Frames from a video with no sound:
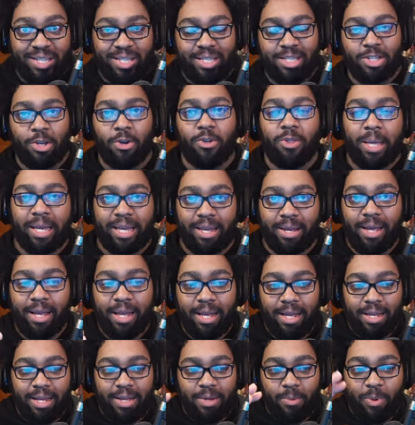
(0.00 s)
So, like,
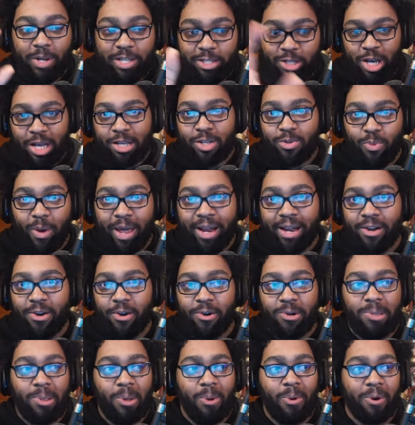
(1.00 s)
we just read in
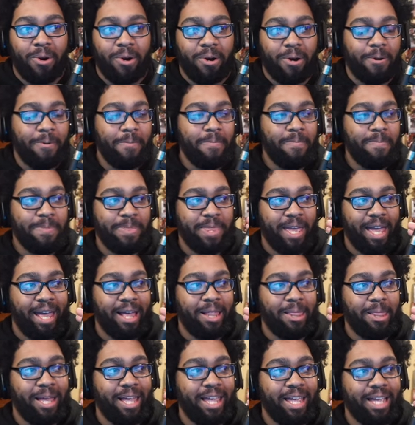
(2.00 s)
her lore
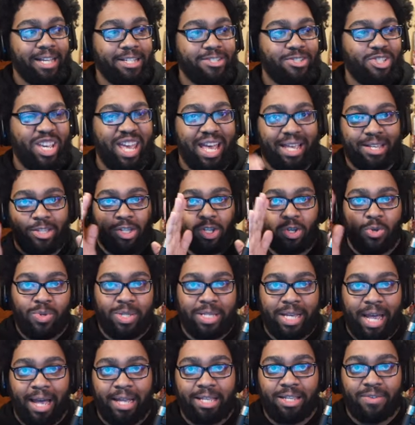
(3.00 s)
that, like, she has two
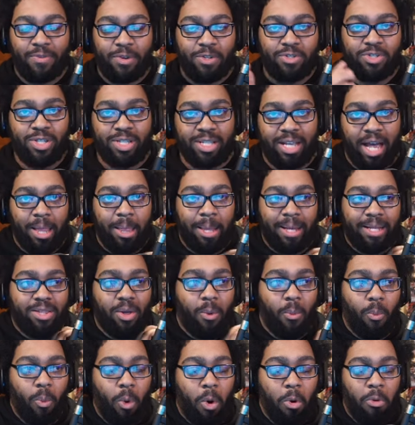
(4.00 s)
sides of her. She's got, like,
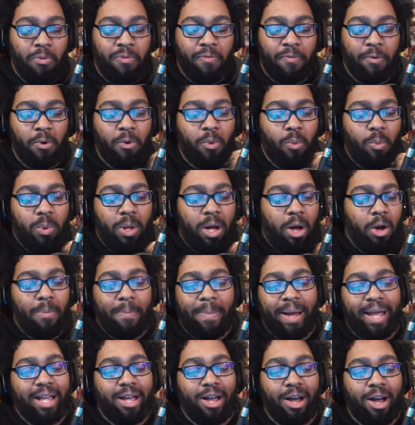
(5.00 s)
the woeful, oh
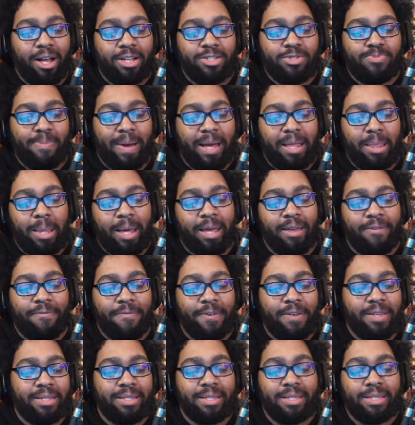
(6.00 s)
my gosh, my life
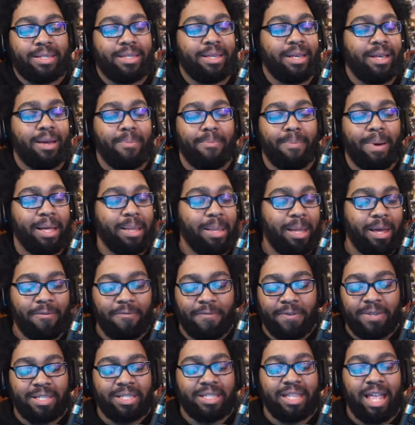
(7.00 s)
is
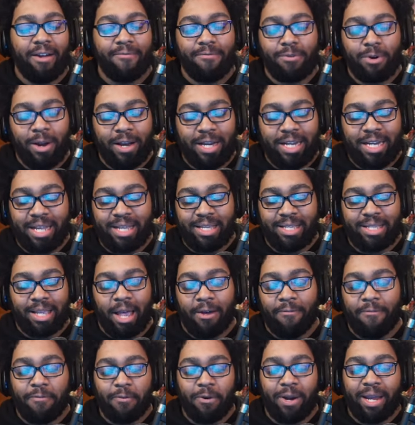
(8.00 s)
never-ending
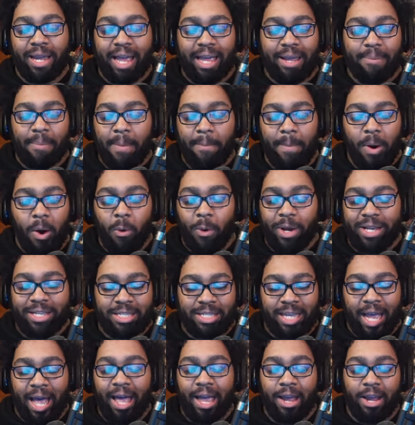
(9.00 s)
suffering. I'm always
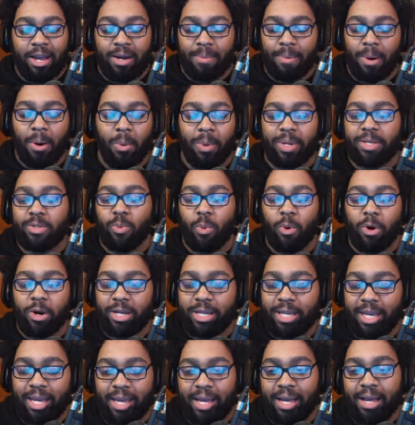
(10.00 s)
tired. I'm always
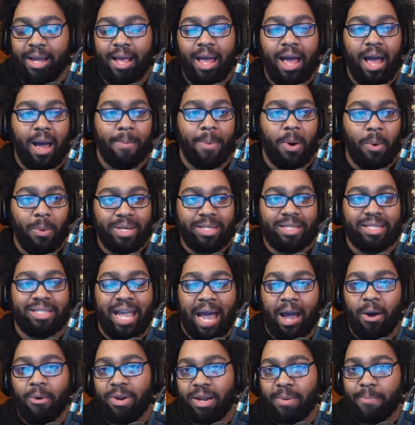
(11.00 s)
working. I'm always
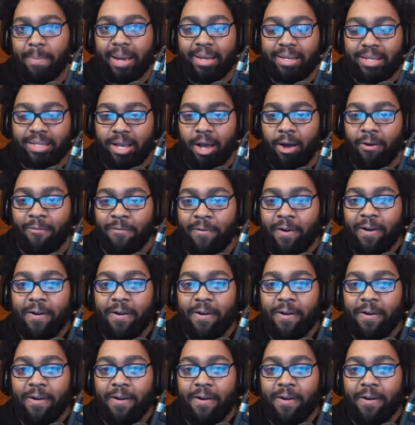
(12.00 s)
doubting myself.